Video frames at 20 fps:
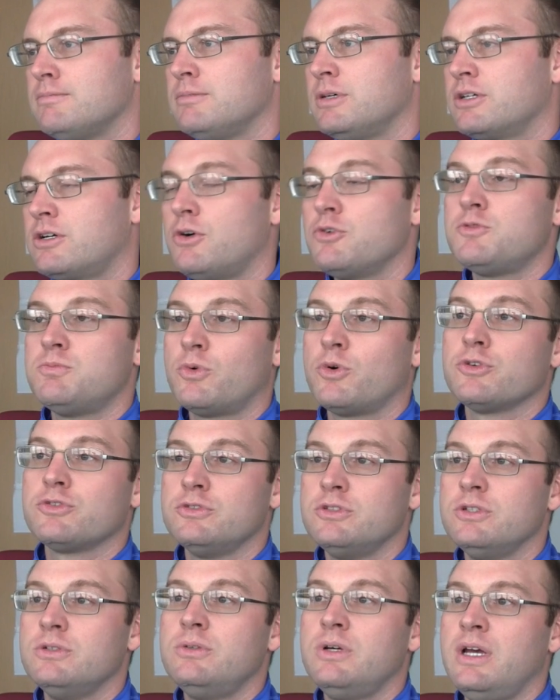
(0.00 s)
But Coach Morris
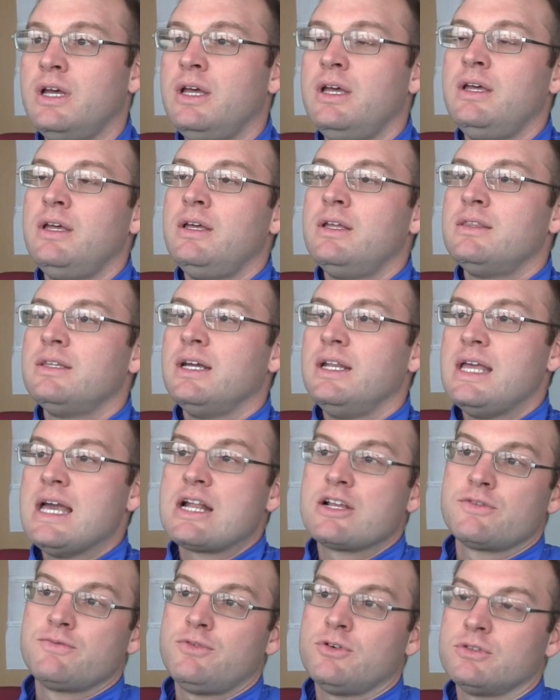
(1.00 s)
knew that he
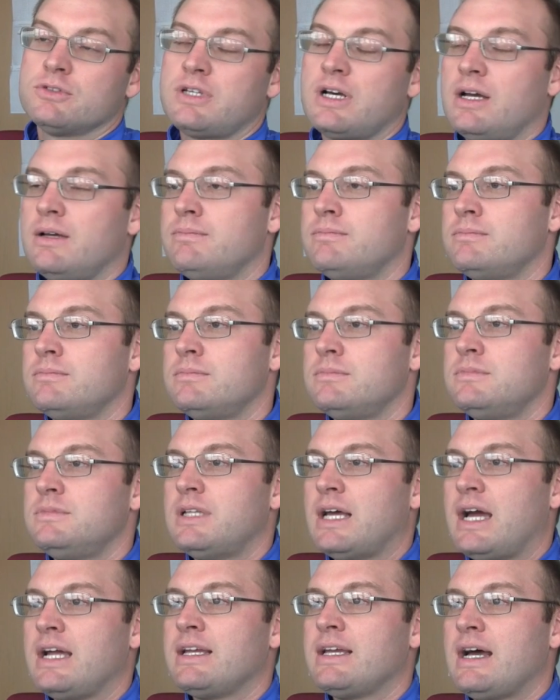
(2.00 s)
had his full-time
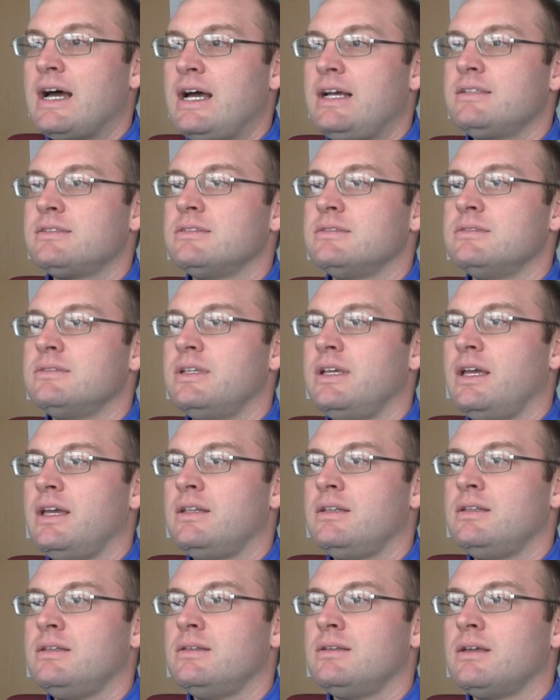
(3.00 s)
9 guys,
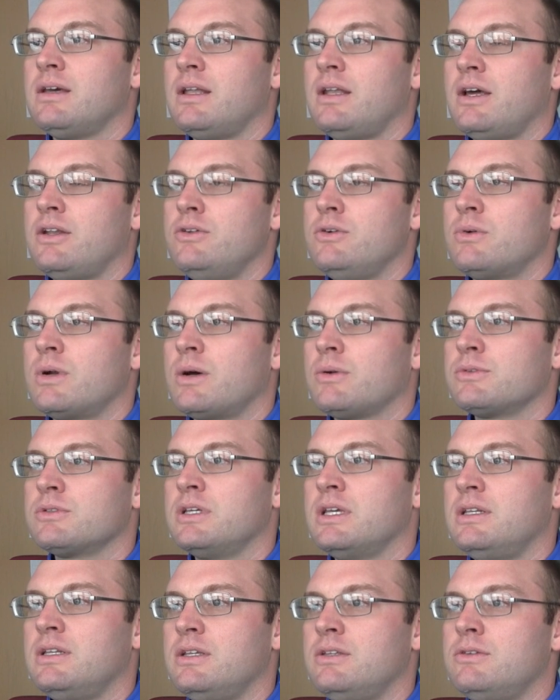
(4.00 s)
and I knew what I was
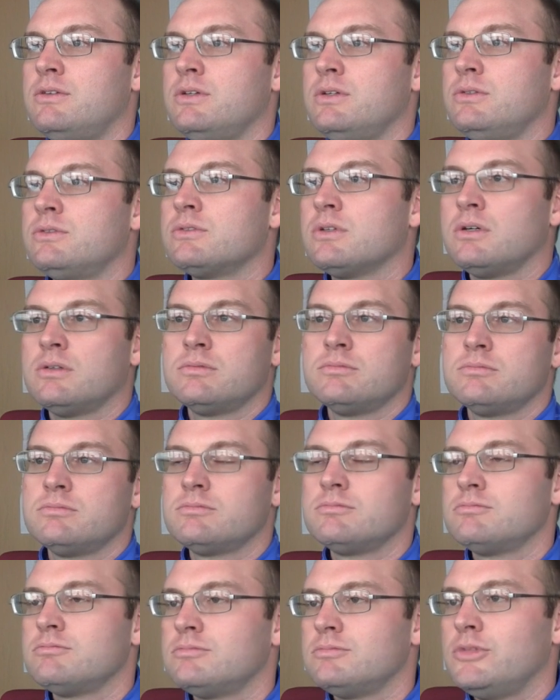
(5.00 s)
getting into, so
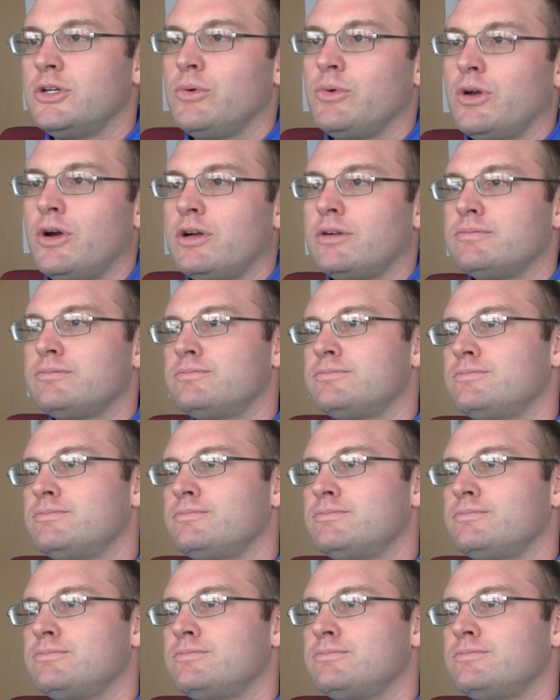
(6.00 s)
here we are.